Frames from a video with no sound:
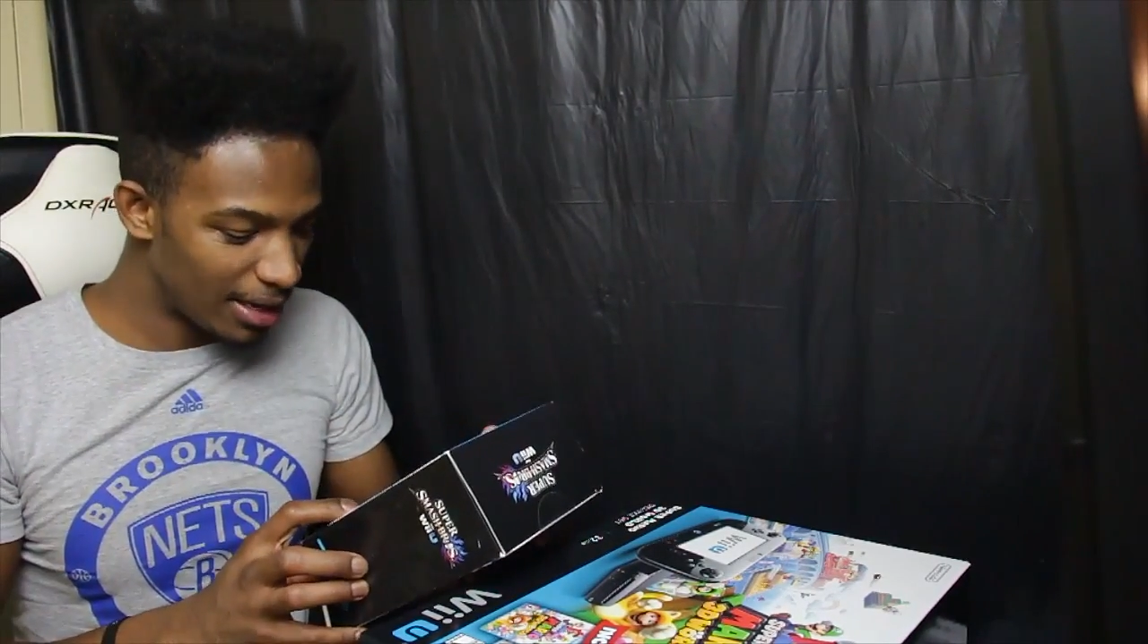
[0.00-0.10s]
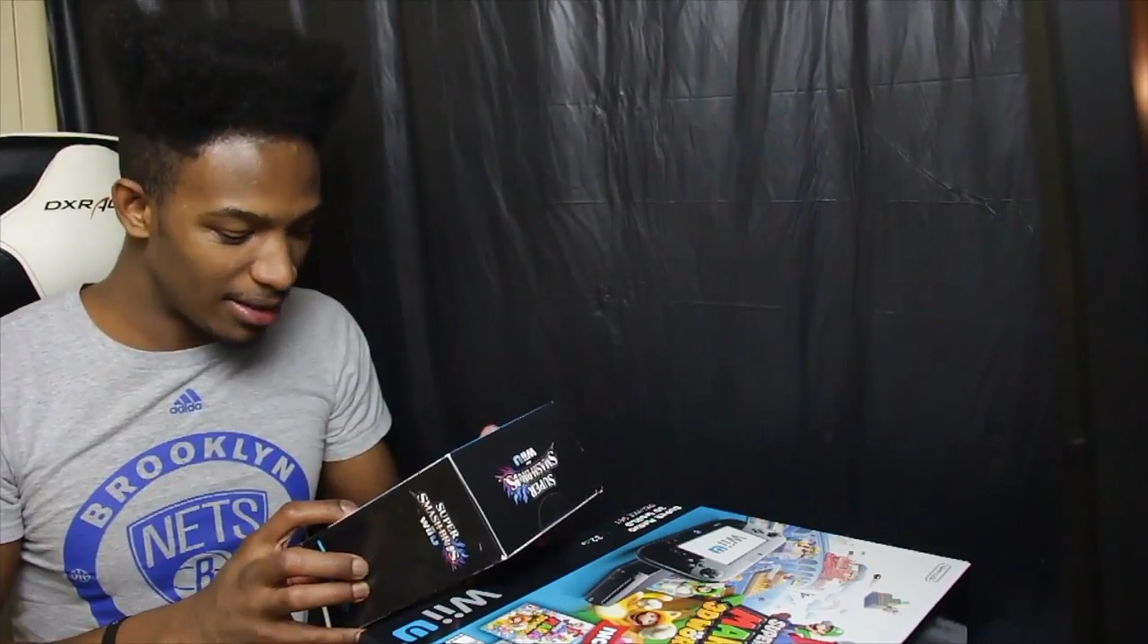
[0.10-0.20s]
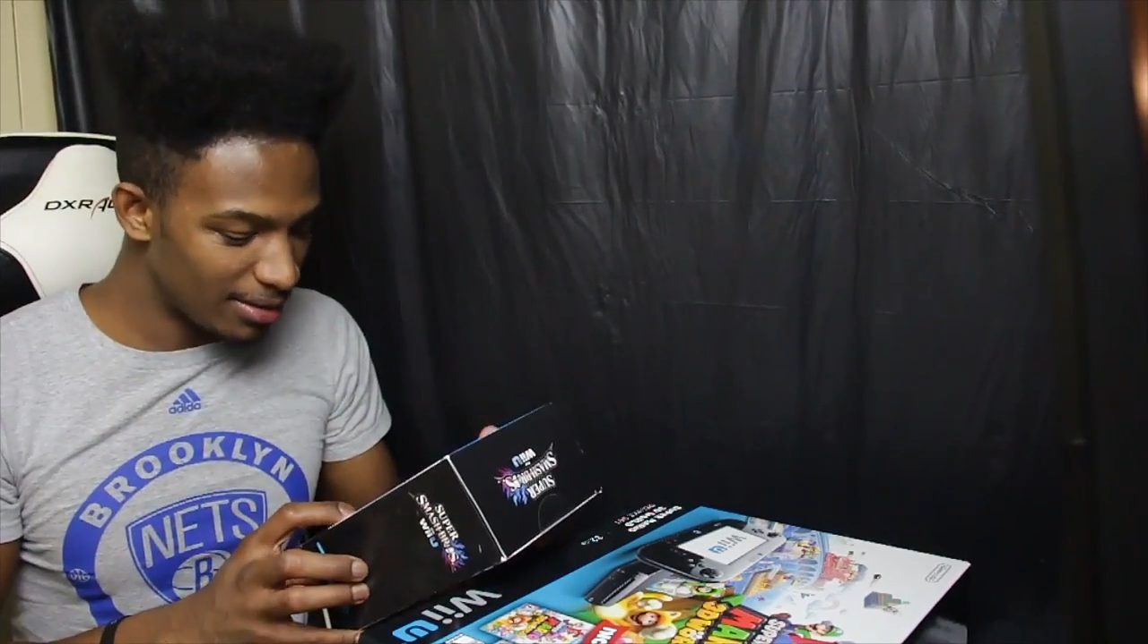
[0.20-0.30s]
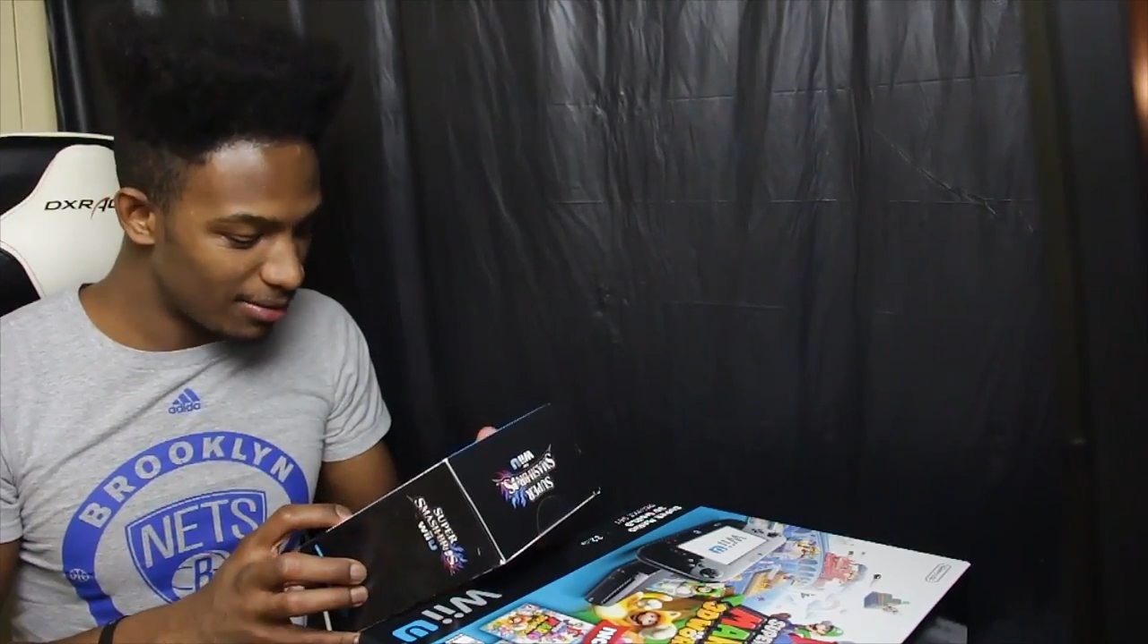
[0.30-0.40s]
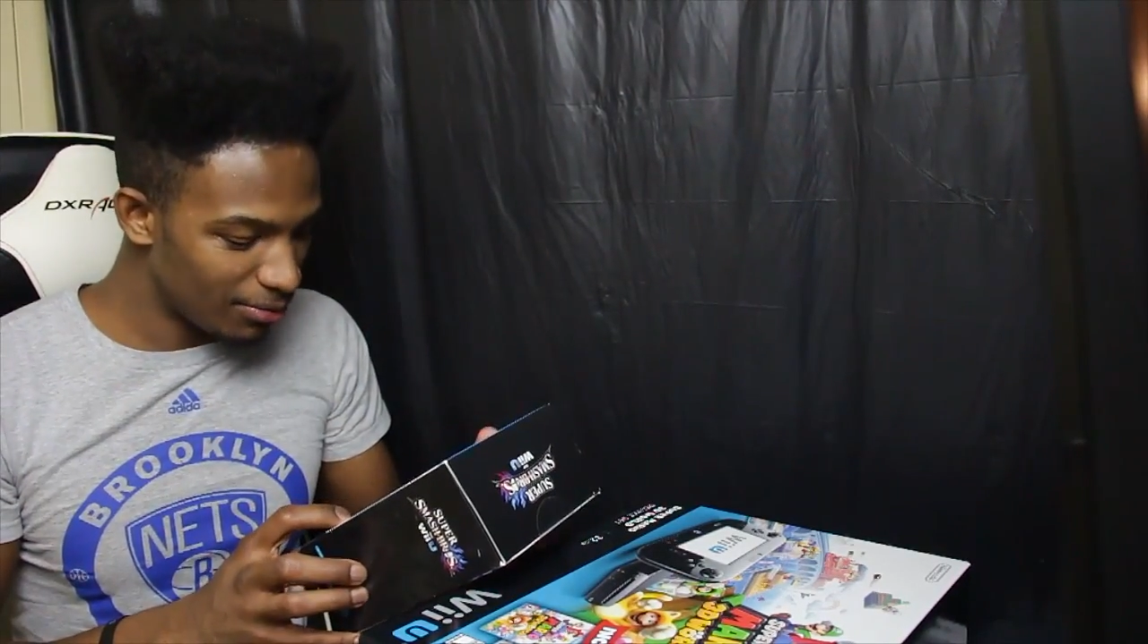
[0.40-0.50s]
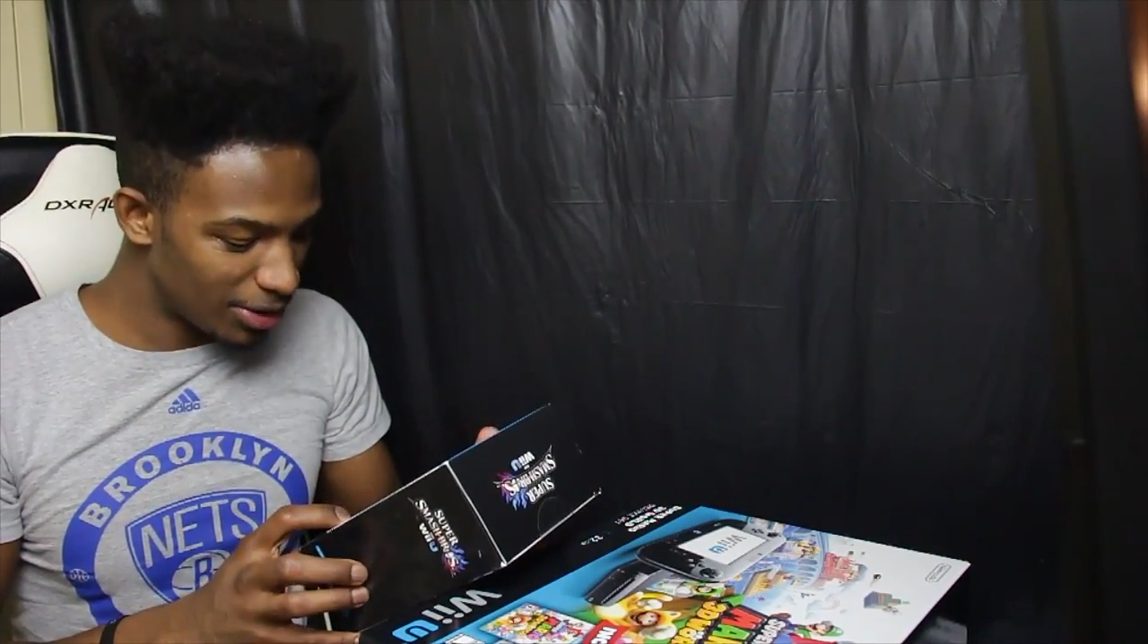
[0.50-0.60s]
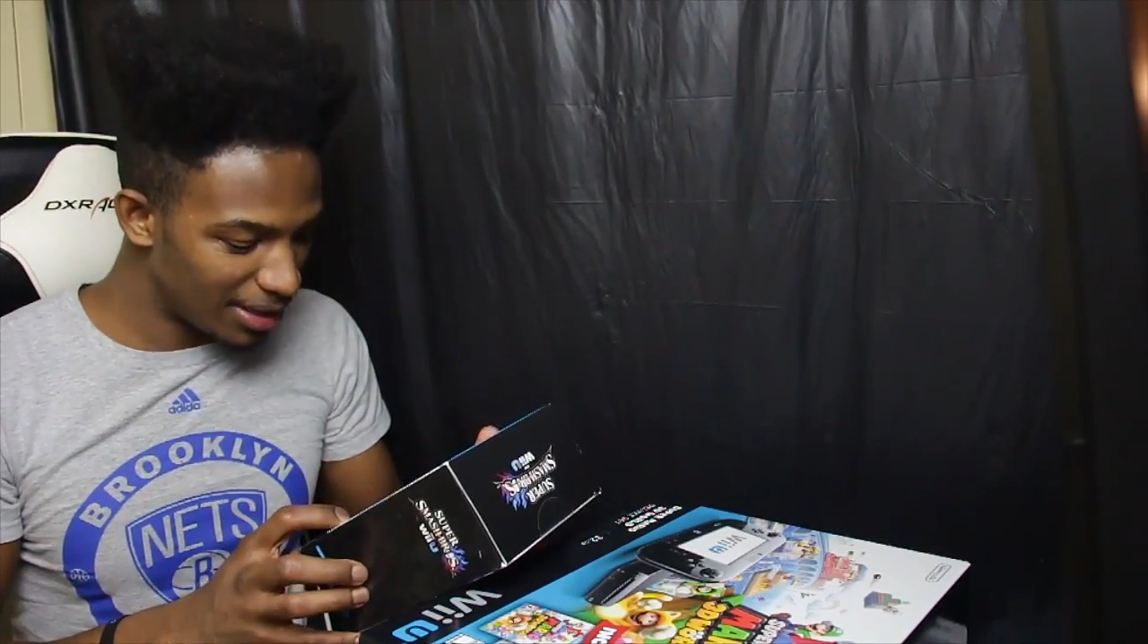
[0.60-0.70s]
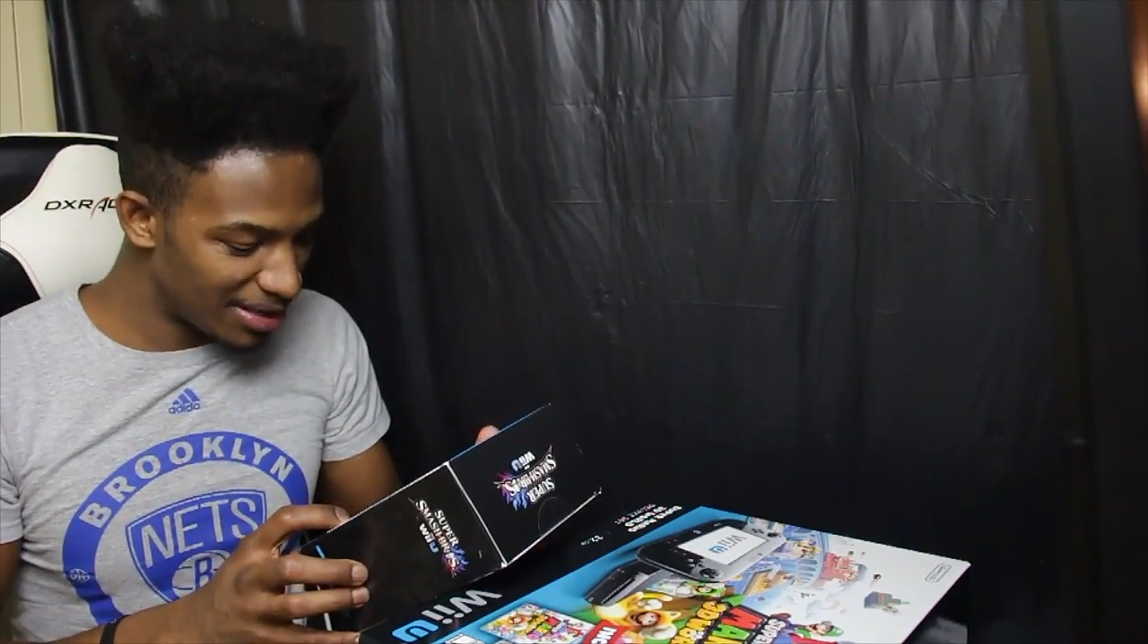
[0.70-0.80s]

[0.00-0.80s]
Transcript: And with the